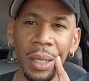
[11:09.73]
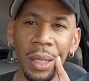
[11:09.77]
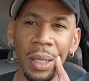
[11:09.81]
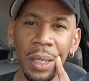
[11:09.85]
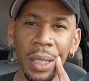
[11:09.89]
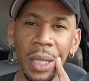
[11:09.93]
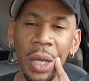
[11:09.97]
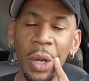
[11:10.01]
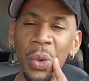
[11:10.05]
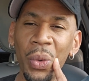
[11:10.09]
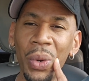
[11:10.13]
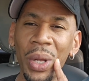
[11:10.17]

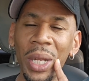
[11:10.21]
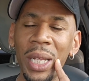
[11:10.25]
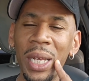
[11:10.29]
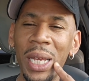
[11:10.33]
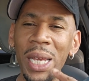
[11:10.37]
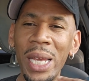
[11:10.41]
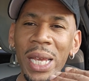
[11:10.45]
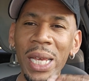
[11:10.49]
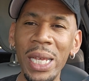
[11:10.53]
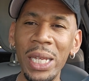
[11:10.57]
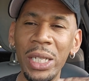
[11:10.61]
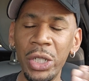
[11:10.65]
there really
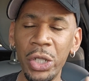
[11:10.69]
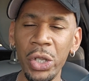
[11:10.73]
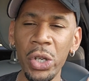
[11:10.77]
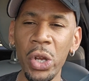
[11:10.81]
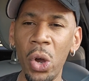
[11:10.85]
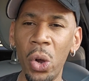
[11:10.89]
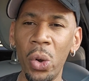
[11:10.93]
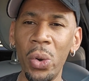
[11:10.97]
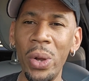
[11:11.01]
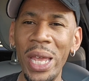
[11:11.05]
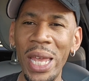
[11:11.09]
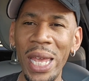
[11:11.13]
is
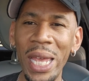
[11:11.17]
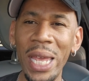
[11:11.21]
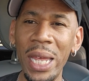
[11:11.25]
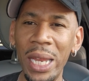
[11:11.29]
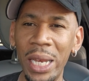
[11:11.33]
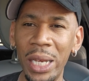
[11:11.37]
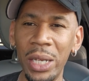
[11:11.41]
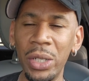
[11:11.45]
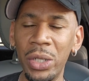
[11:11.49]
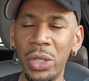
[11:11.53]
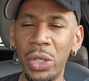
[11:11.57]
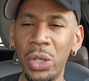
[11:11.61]
no
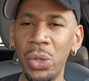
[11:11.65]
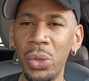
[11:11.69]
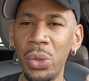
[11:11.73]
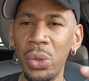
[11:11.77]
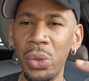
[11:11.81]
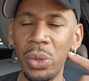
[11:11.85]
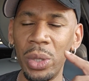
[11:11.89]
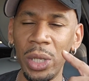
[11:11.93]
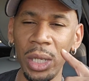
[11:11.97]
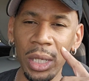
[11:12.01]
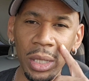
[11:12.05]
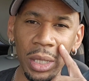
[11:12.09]
end
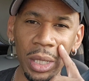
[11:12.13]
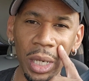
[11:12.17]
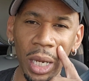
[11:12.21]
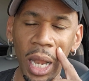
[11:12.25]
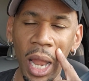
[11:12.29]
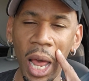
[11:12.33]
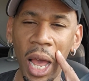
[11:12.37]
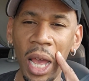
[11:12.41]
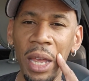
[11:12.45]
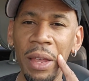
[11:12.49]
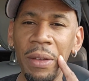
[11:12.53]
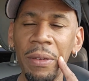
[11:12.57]
to this
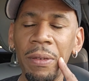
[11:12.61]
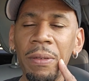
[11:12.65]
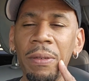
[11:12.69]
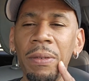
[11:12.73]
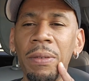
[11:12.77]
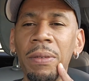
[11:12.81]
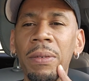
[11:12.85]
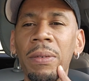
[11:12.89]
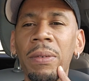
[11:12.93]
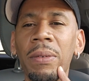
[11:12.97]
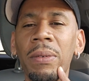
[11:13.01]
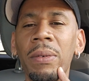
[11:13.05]
life,
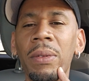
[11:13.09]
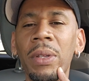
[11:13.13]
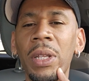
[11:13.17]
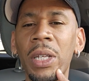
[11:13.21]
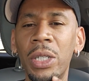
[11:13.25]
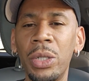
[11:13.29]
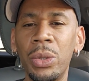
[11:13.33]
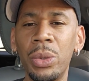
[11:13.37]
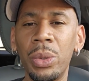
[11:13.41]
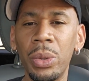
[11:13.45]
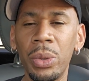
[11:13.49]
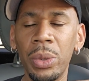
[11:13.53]

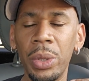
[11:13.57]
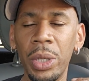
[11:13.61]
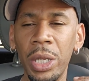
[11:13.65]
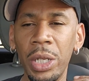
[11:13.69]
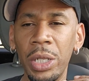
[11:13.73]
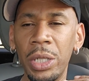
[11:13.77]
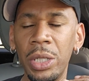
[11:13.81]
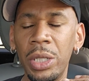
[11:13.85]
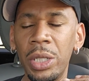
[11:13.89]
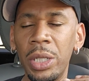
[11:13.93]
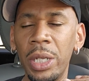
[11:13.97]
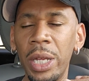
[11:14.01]

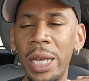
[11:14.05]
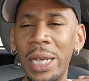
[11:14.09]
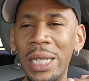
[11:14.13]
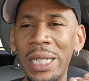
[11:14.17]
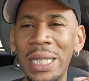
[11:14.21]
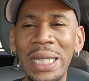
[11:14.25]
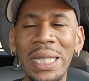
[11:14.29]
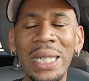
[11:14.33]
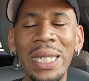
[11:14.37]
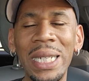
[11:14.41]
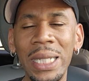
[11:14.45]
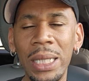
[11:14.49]
this
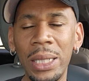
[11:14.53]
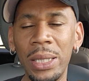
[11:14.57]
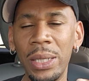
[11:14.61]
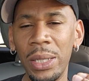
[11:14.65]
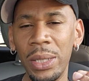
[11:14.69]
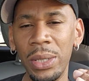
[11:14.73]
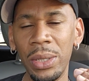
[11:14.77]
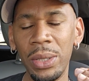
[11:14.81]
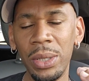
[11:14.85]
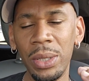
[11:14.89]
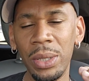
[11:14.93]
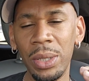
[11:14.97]

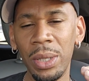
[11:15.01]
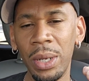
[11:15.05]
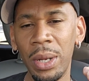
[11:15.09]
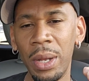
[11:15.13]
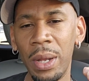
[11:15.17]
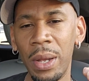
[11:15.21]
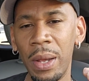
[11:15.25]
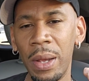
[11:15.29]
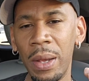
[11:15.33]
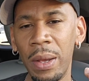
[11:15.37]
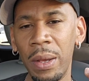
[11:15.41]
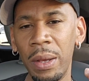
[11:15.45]
existence.
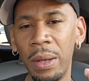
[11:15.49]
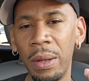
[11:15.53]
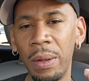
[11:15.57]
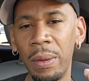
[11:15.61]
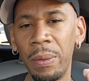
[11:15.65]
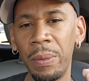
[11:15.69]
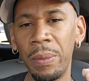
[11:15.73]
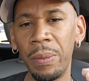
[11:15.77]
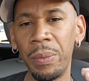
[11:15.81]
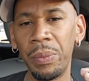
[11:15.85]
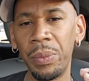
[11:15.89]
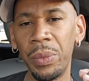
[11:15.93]

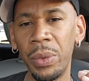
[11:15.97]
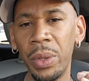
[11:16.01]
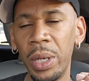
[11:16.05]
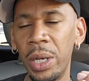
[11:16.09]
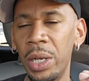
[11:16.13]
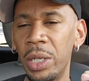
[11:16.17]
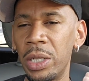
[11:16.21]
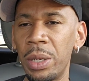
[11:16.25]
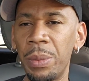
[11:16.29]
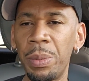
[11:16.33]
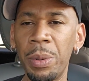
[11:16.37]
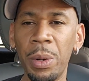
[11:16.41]
It
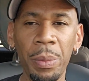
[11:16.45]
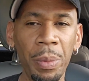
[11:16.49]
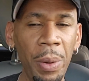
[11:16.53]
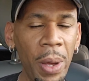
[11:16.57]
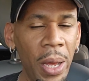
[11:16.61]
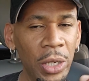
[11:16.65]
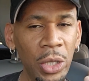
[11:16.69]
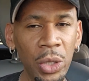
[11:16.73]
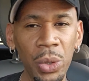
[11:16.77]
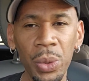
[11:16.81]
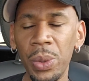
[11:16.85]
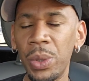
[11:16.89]
is a
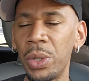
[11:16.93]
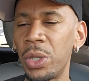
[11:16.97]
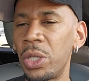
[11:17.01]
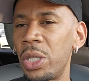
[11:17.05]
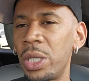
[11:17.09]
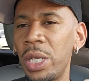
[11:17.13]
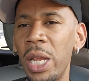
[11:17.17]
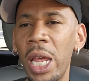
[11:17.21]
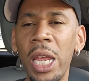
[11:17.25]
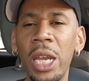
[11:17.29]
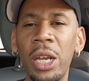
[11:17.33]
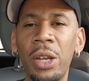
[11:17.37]
perpetual
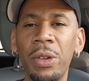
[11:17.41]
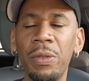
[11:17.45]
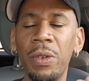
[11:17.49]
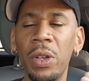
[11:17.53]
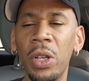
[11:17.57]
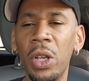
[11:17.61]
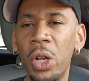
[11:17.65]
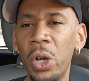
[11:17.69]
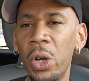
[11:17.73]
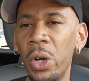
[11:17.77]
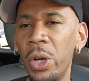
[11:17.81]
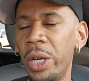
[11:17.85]
state of
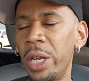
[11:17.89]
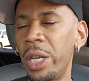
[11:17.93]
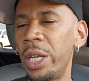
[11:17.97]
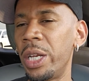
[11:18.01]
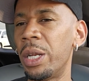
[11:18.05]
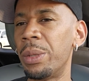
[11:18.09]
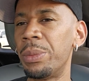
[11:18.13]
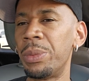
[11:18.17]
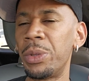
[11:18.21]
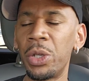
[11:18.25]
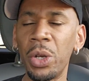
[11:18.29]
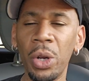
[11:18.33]
learning,
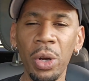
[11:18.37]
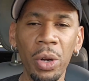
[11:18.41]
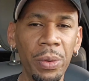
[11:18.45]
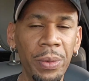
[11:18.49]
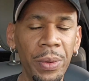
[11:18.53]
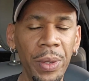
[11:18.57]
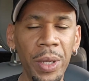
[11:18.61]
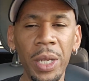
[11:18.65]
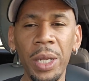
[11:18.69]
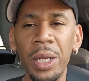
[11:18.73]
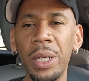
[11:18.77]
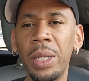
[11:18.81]

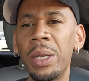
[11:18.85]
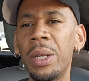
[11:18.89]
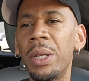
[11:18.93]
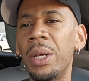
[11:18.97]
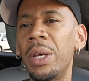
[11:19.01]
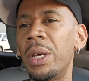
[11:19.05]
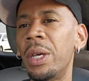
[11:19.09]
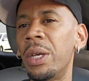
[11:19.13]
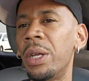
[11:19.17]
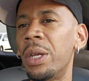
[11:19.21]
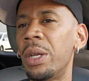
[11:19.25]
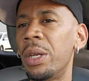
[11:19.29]
observing,
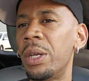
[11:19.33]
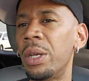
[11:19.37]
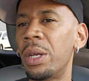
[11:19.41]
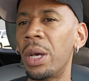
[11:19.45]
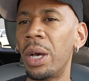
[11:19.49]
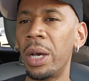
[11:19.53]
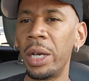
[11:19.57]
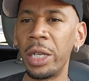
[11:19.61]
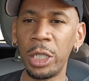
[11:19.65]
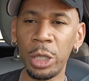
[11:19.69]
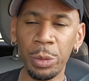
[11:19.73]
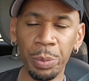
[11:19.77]

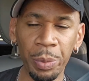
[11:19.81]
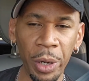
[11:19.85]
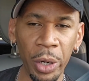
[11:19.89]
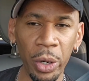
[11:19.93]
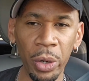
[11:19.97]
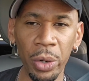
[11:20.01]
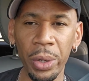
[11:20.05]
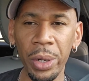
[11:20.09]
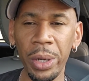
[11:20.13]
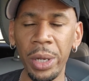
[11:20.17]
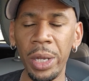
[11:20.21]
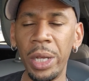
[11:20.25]

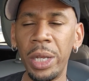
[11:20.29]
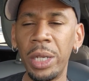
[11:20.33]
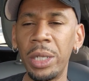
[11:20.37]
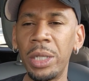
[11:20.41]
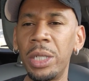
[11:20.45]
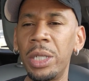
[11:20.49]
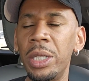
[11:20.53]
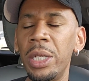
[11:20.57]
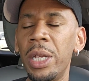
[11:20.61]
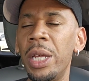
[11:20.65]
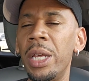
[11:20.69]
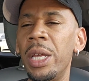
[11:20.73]

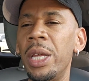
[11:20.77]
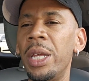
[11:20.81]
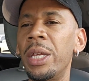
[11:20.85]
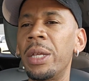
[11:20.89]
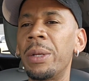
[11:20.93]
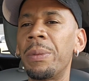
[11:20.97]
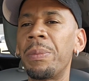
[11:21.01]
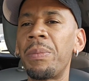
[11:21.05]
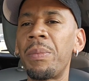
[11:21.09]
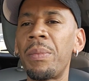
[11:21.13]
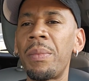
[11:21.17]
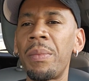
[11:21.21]

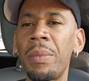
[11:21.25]
experiencing,